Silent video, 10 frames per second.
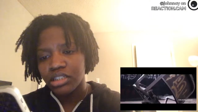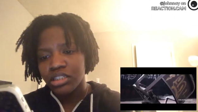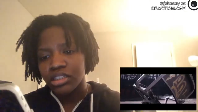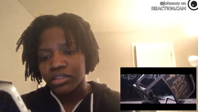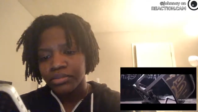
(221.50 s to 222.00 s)

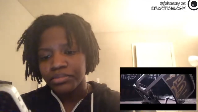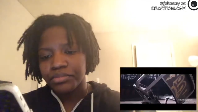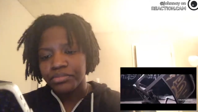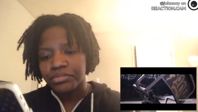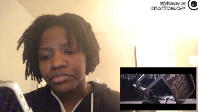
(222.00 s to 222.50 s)

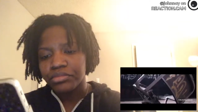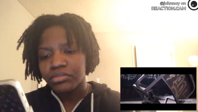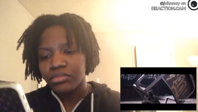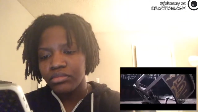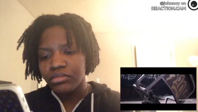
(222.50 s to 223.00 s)

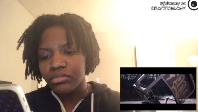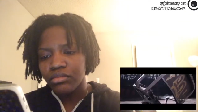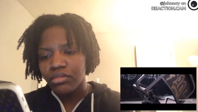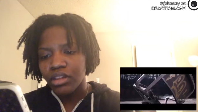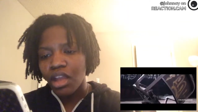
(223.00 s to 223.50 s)

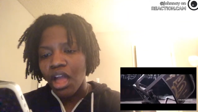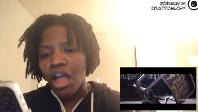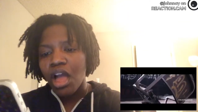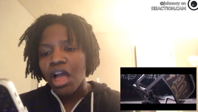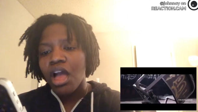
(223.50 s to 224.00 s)

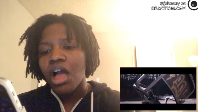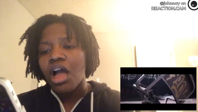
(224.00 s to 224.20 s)
Nothing is said.